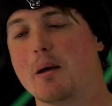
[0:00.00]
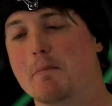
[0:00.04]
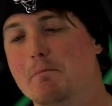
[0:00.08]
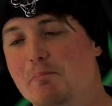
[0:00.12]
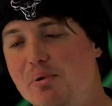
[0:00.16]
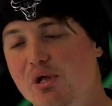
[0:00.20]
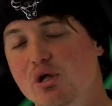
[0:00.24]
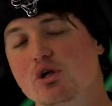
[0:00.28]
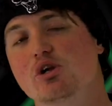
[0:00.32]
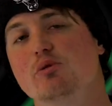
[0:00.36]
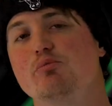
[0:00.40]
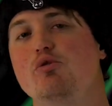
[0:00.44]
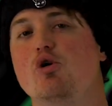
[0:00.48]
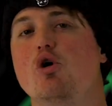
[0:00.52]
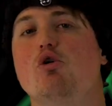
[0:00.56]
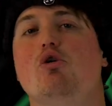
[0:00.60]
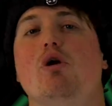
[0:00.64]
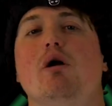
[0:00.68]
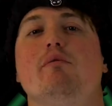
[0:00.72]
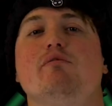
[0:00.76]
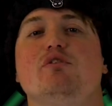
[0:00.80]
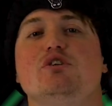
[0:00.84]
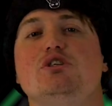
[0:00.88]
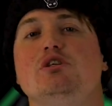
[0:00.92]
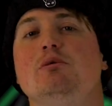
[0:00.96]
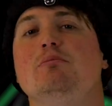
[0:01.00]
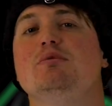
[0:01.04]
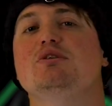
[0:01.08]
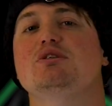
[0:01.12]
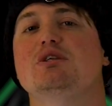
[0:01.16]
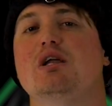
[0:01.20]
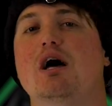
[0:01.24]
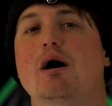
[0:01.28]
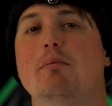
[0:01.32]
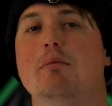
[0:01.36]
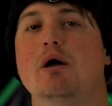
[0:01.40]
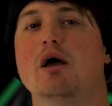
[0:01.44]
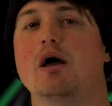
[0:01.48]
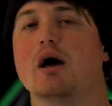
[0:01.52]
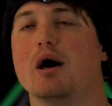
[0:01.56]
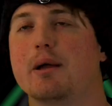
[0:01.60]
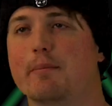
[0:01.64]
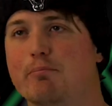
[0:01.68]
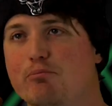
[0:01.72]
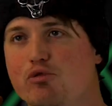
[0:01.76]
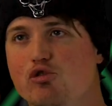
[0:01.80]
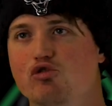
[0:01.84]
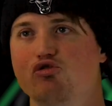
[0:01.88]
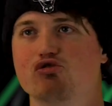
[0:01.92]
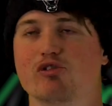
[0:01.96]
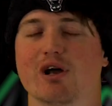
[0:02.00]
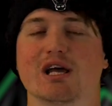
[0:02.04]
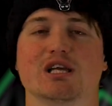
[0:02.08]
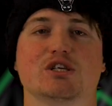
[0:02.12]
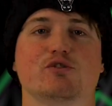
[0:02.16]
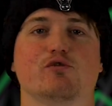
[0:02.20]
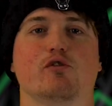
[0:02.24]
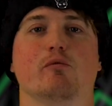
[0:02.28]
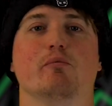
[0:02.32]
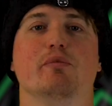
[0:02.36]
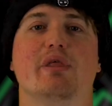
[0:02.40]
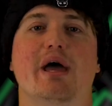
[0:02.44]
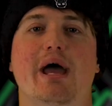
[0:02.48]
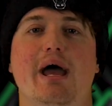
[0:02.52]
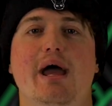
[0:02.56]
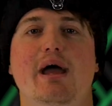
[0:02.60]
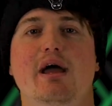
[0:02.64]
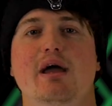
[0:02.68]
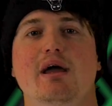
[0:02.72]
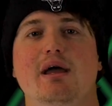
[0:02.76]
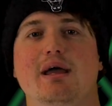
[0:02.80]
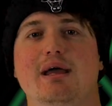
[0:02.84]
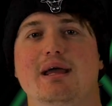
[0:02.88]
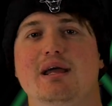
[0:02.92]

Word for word: build a program for SummerSlam, and progress from there